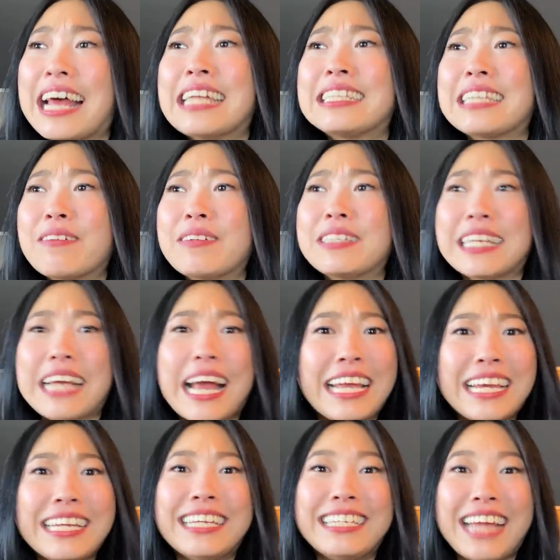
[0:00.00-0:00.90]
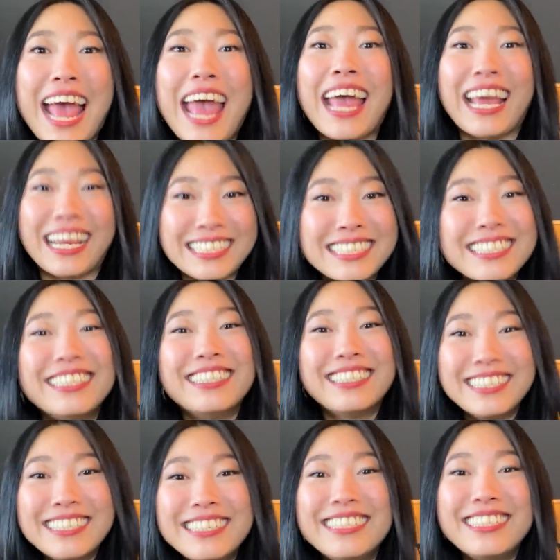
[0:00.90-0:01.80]
that's everything I eat in a day.
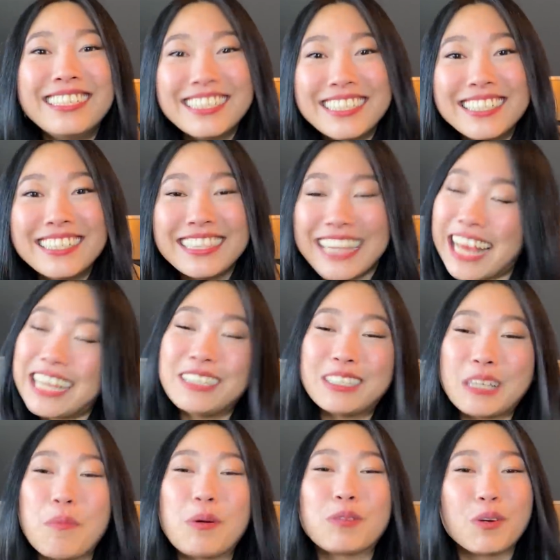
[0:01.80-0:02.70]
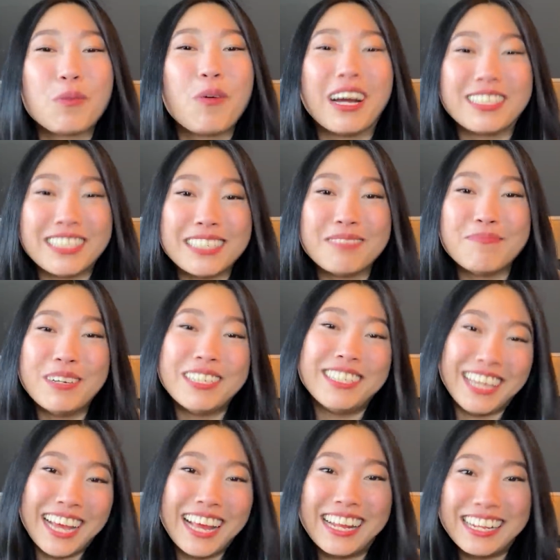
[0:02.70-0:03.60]
Thank you so much for watching.
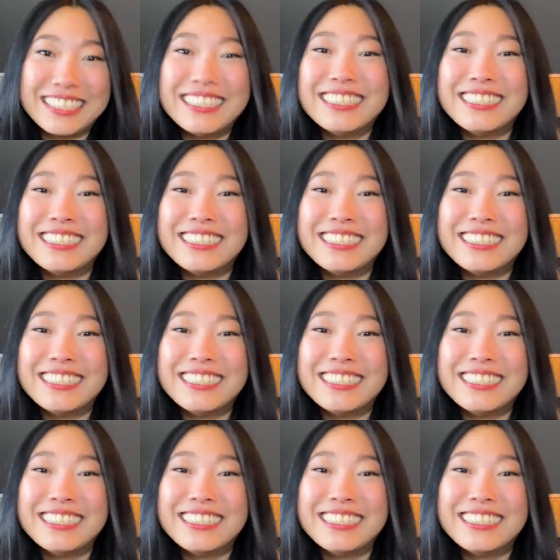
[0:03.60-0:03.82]
Appreciate it.